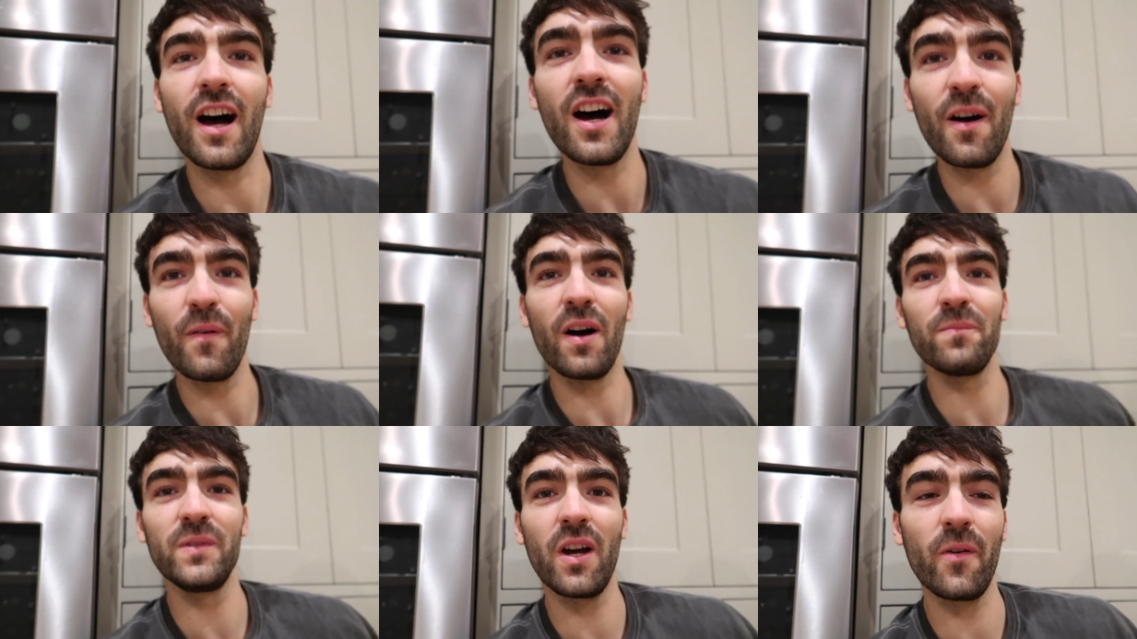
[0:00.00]

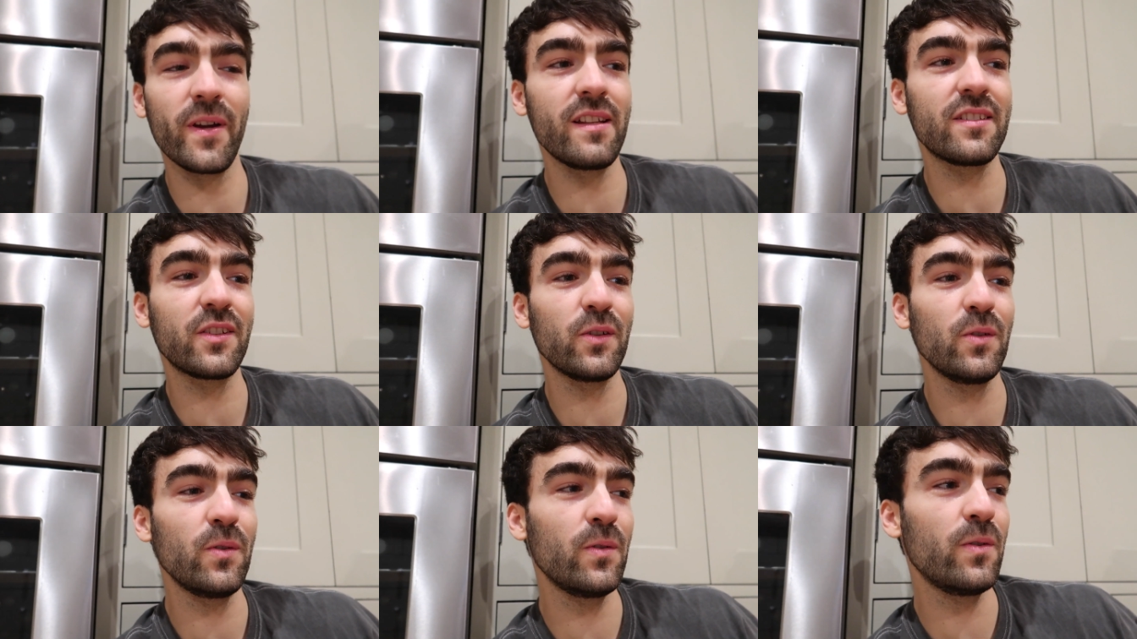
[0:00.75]
I'm going
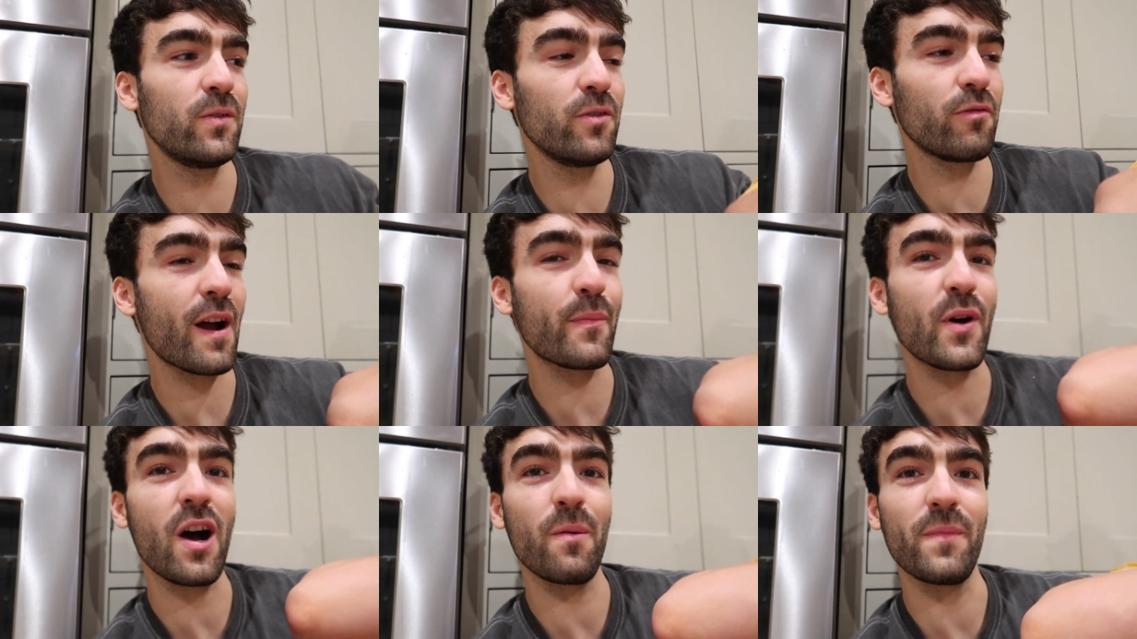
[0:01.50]
to wrap
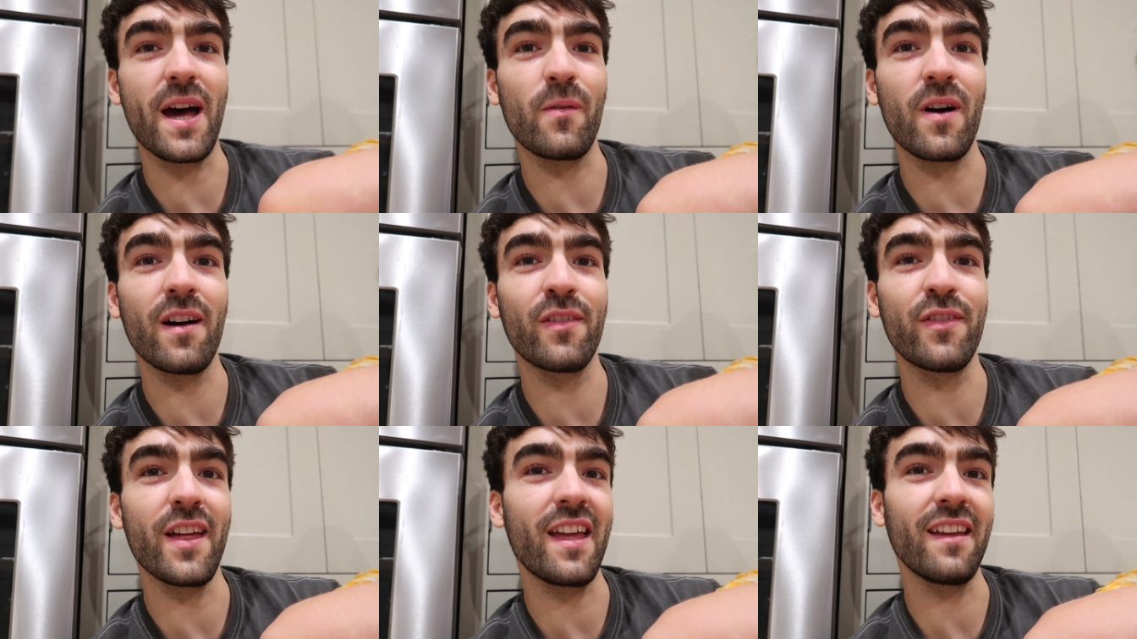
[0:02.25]
it up now, I
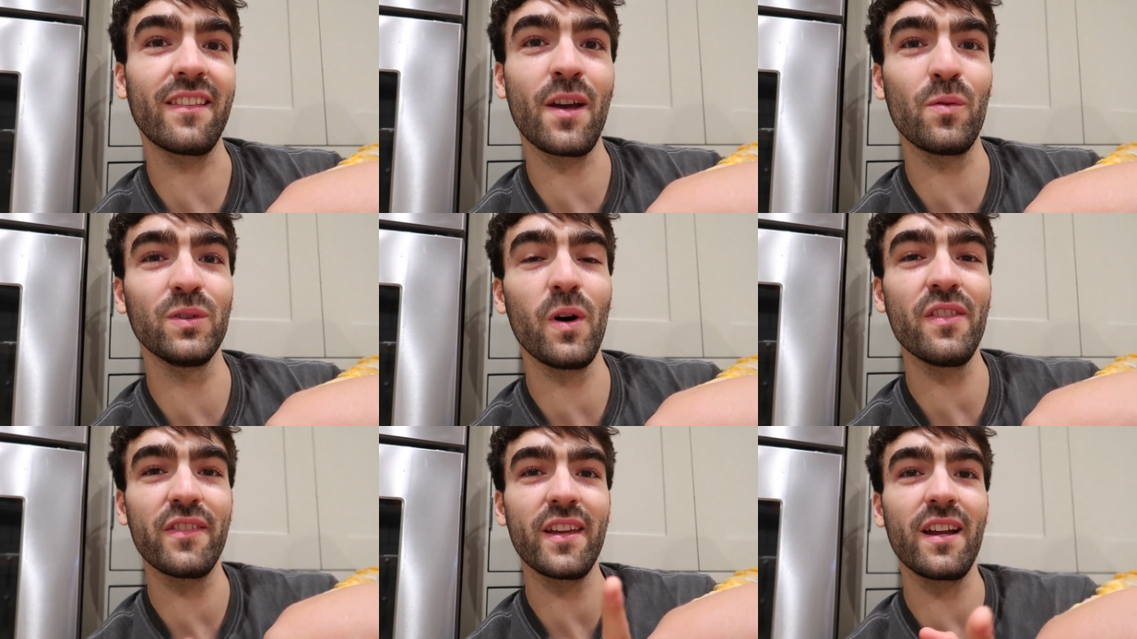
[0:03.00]
think. There was
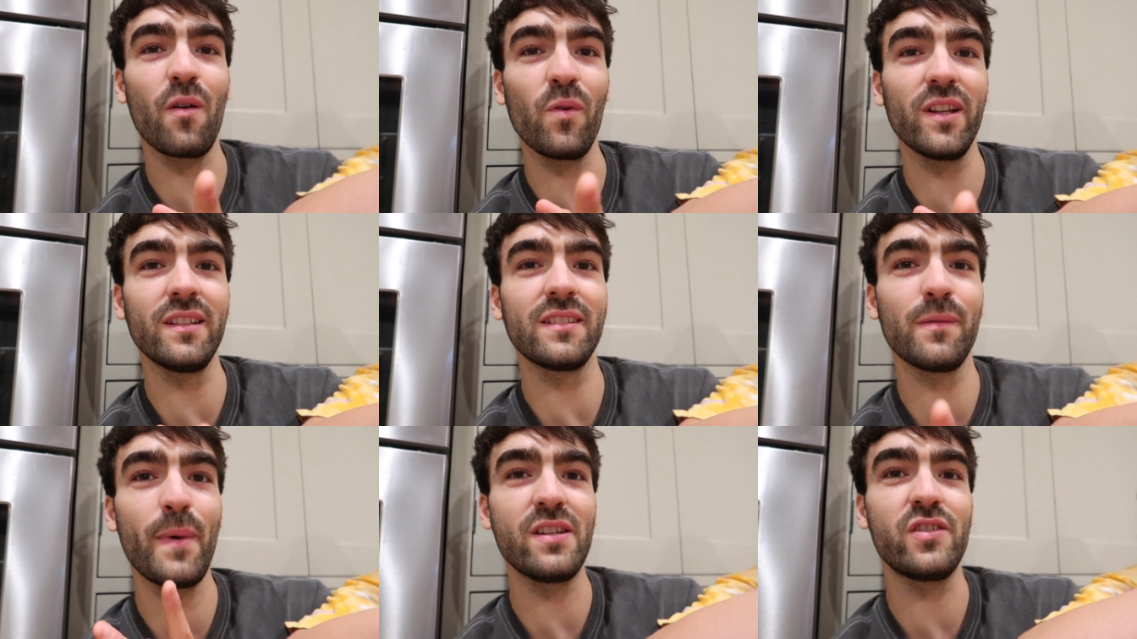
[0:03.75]
one thing I wanted
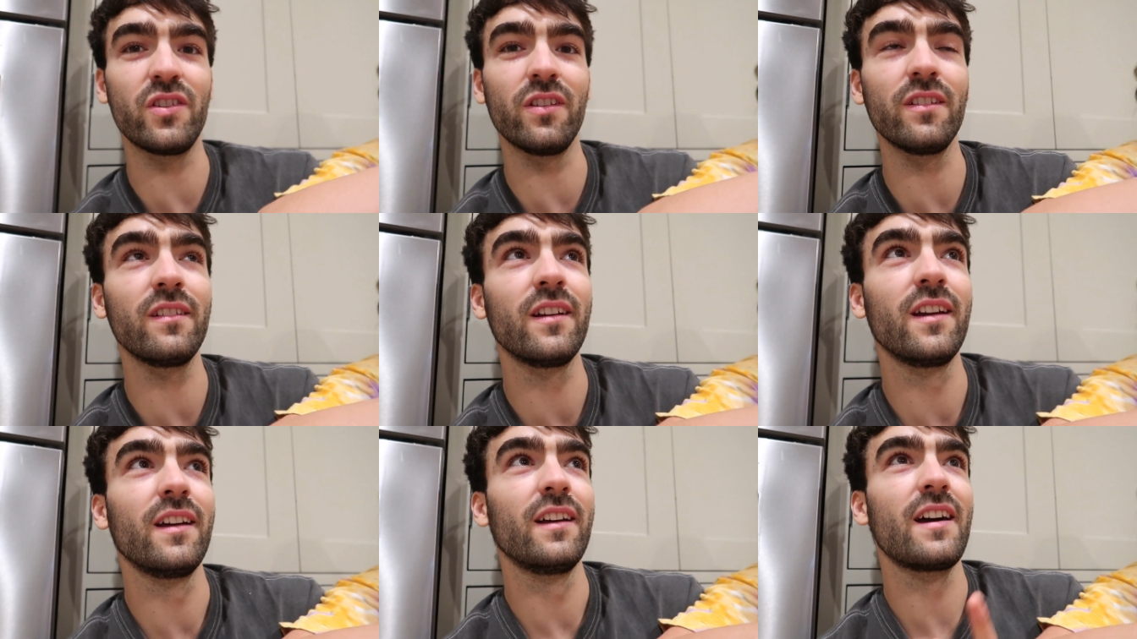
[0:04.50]
to mention,
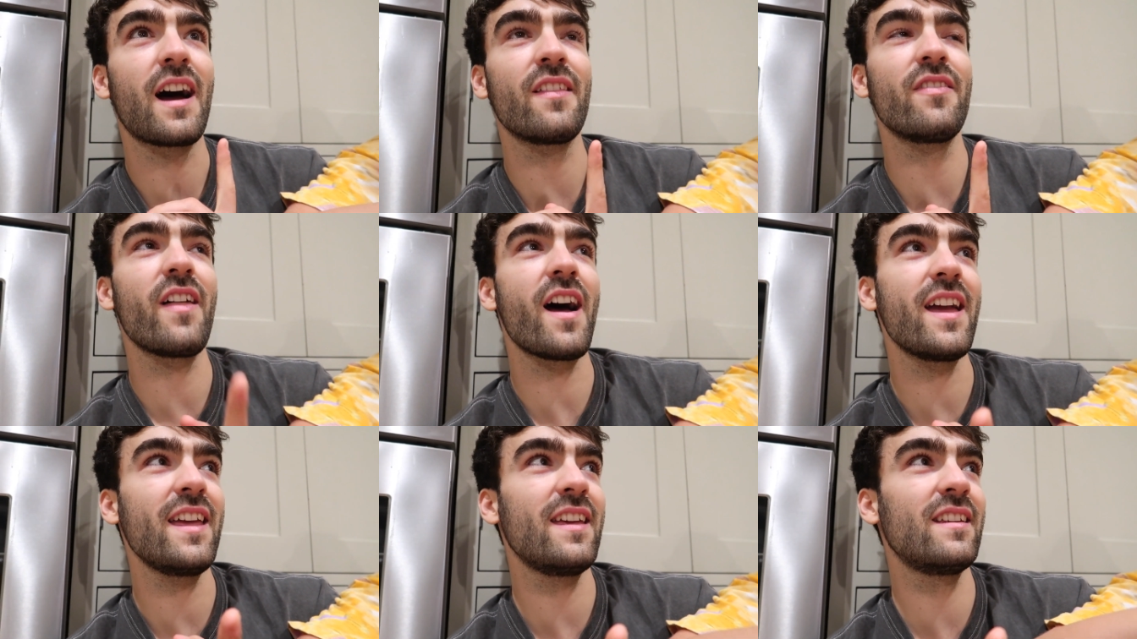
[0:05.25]
and
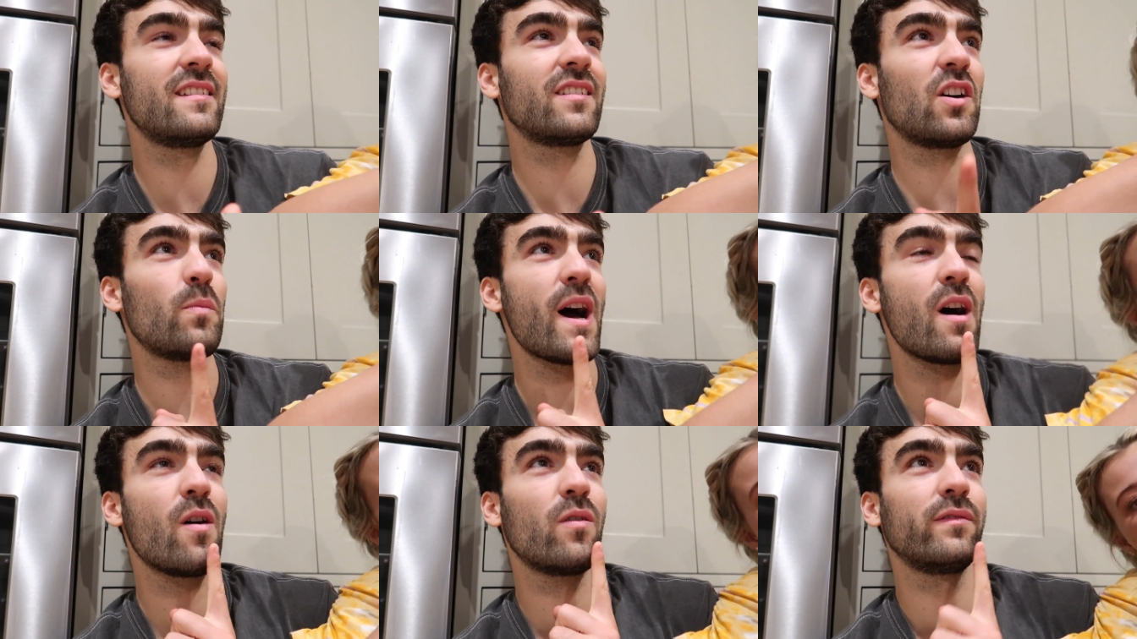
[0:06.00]
that is
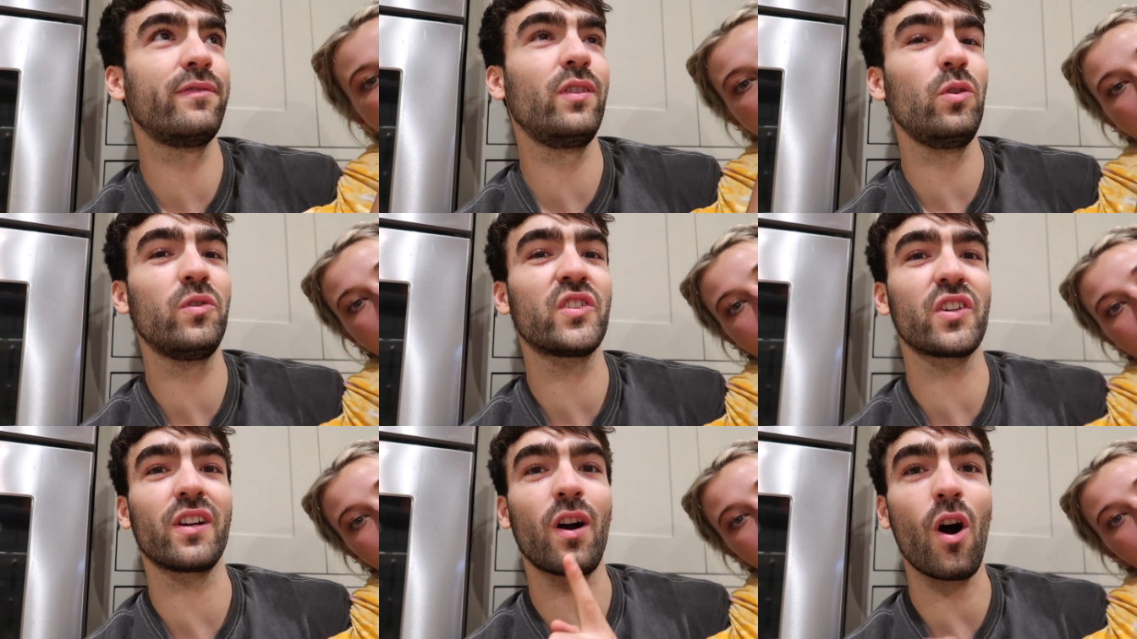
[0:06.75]
about
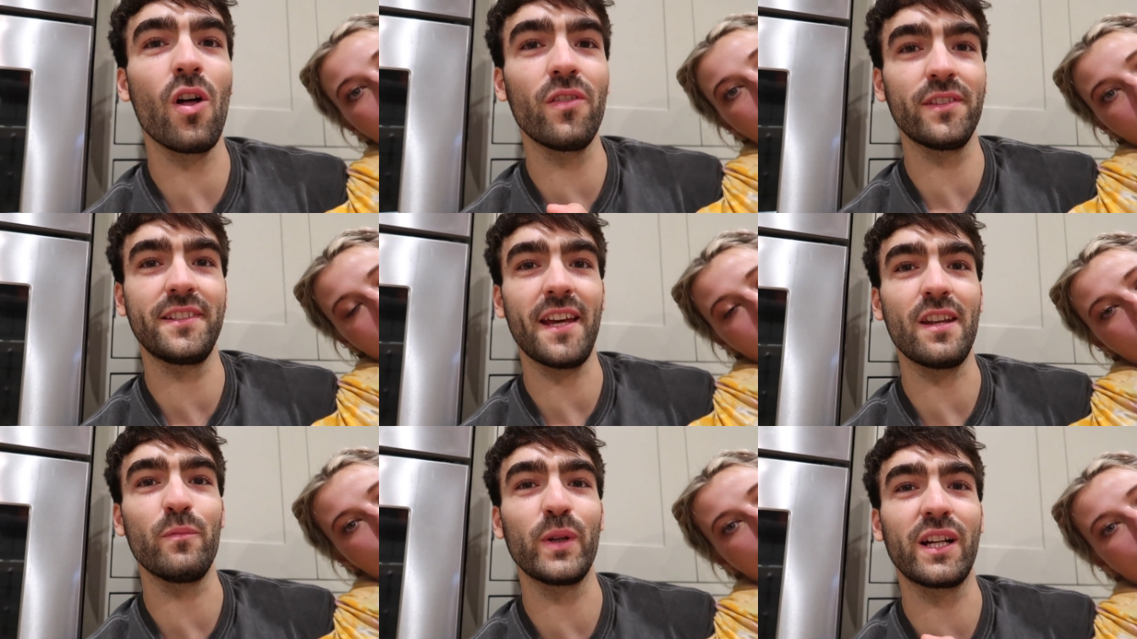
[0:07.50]
future content,